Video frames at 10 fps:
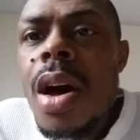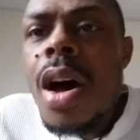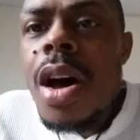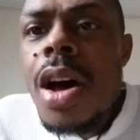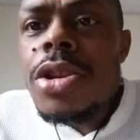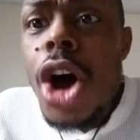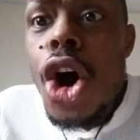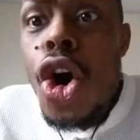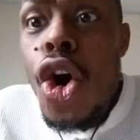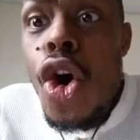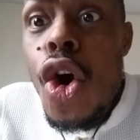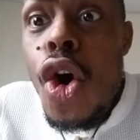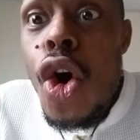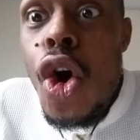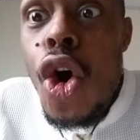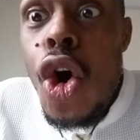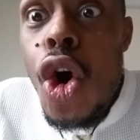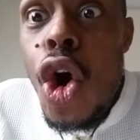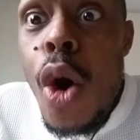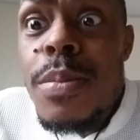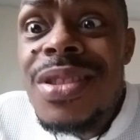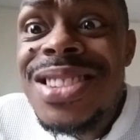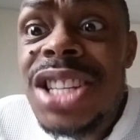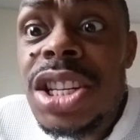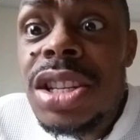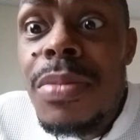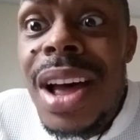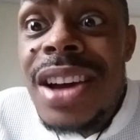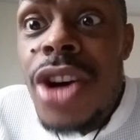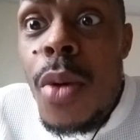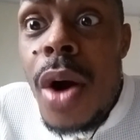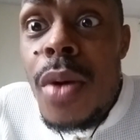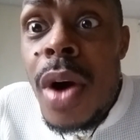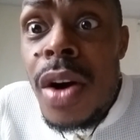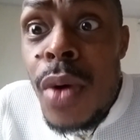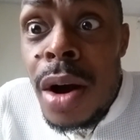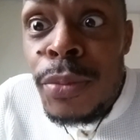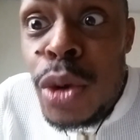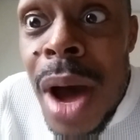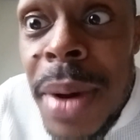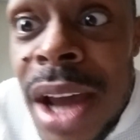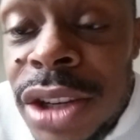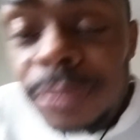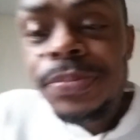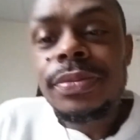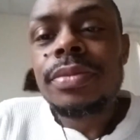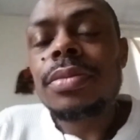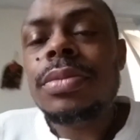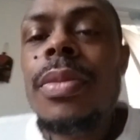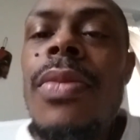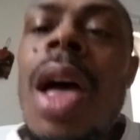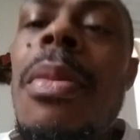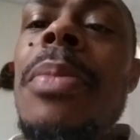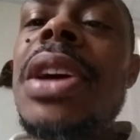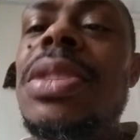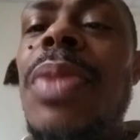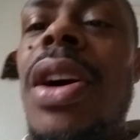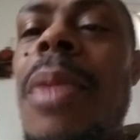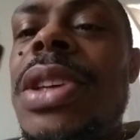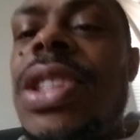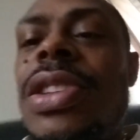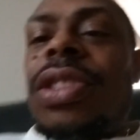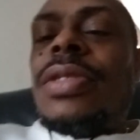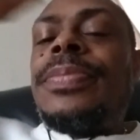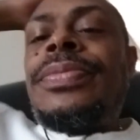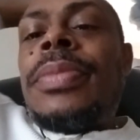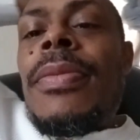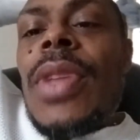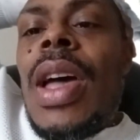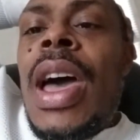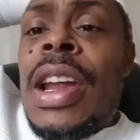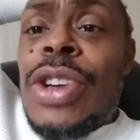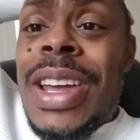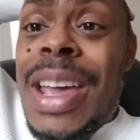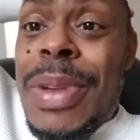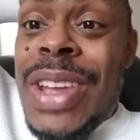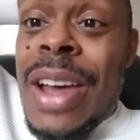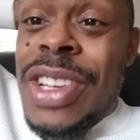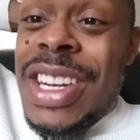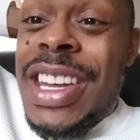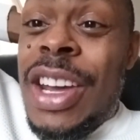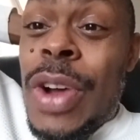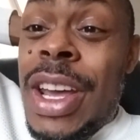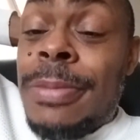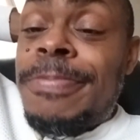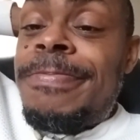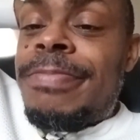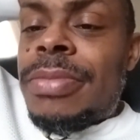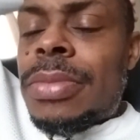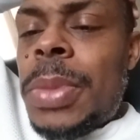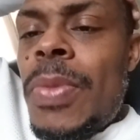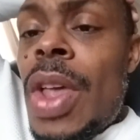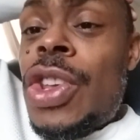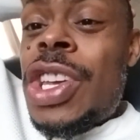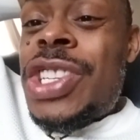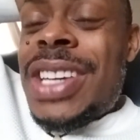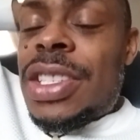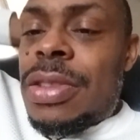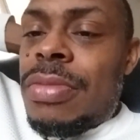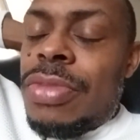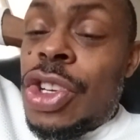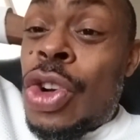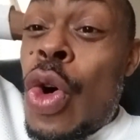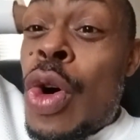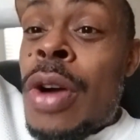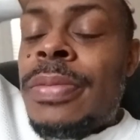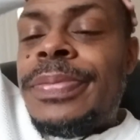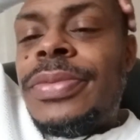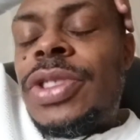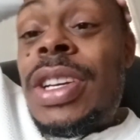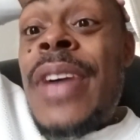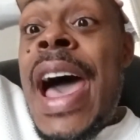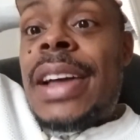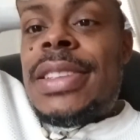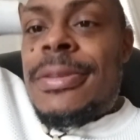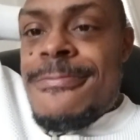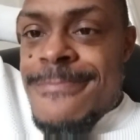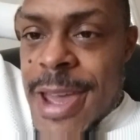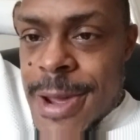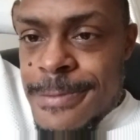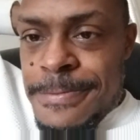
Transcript: Hello, brothers and sisters. I'm like, no, welcome to my page. My page is about common sense, and I try to keep it down to the nitty gritty, to the gist, to the core, to the fact. Okay.